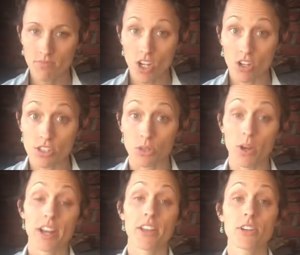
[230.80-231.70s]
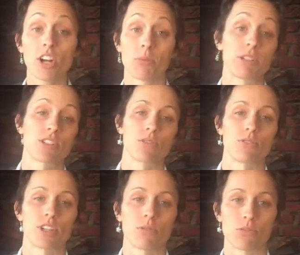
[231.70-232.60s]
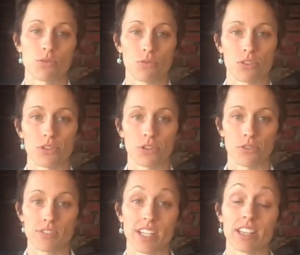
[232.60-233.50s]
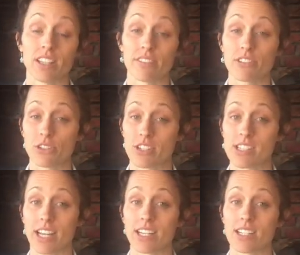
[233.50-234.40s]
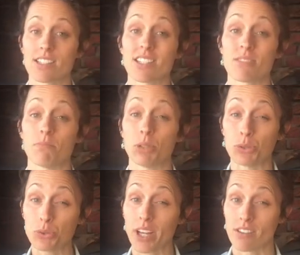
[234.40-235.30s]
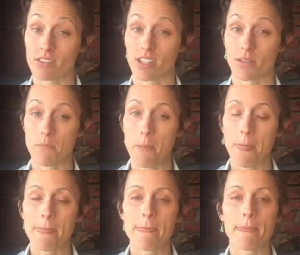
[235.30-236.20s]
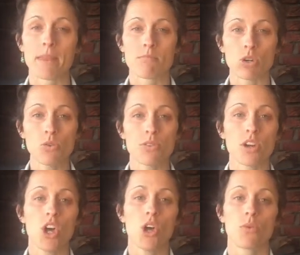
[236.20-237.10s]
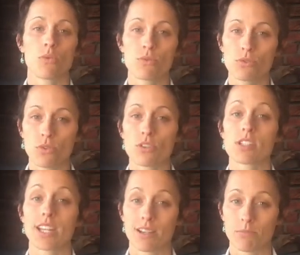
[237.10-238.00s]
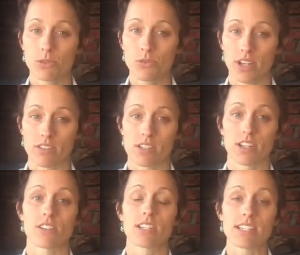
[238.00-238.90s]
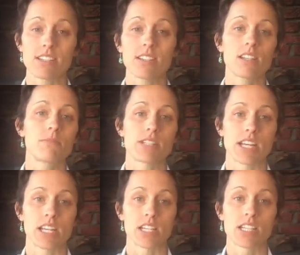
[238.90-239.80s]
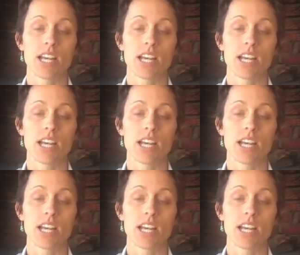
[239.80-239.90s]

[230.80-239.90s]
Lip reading: Also, another common stone to help soothe your nerves and lift your anxieties is blue calcite. Both rose quartz and blue calcite are easily obtained